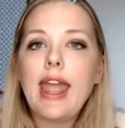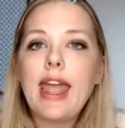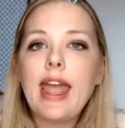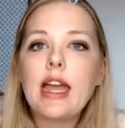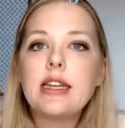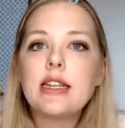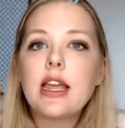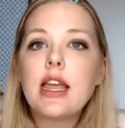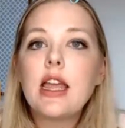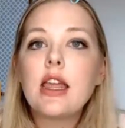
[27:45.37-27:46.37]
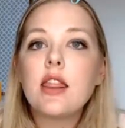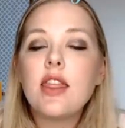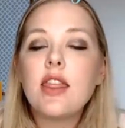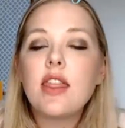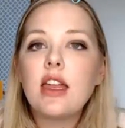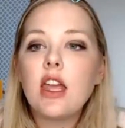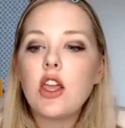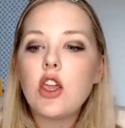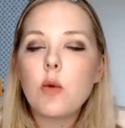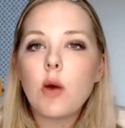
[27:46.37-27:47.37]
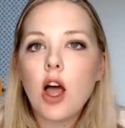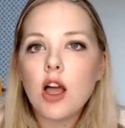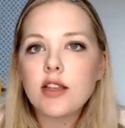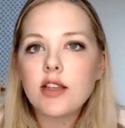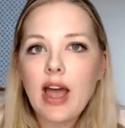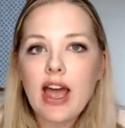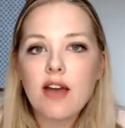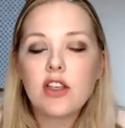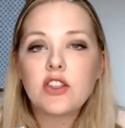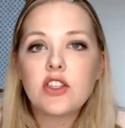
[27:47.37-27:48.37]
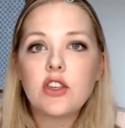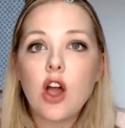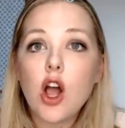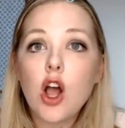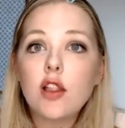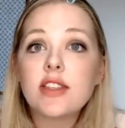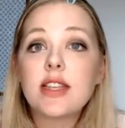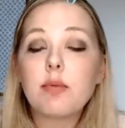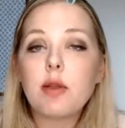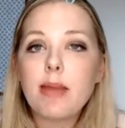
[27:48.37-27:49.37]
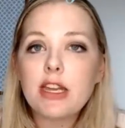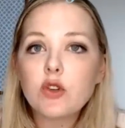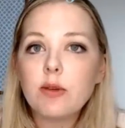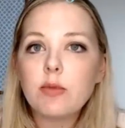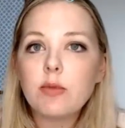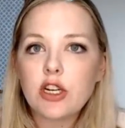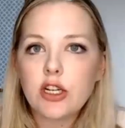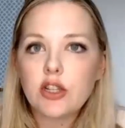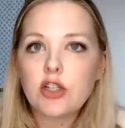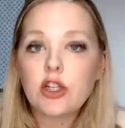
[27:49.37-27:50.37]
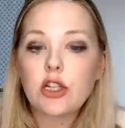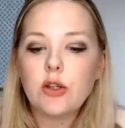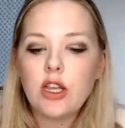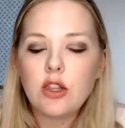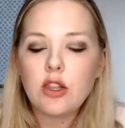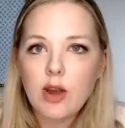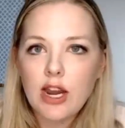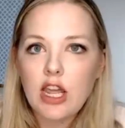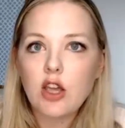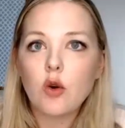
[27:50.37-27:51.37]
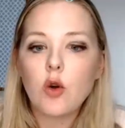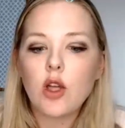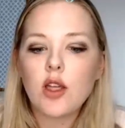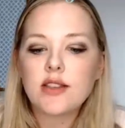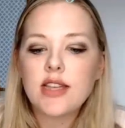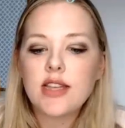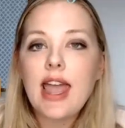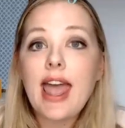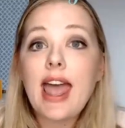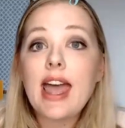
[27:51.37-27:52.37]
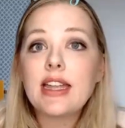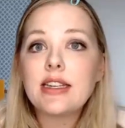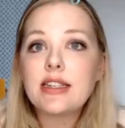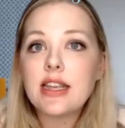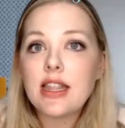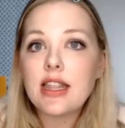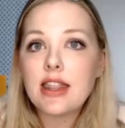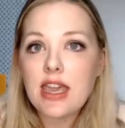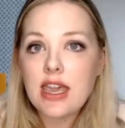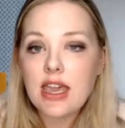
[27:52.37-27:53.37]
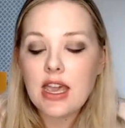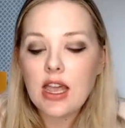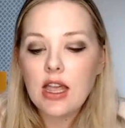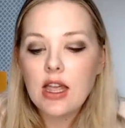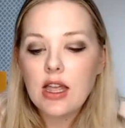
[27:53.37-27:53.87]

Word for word: And then you will also have all of the supplementary materials, including the writing goals and the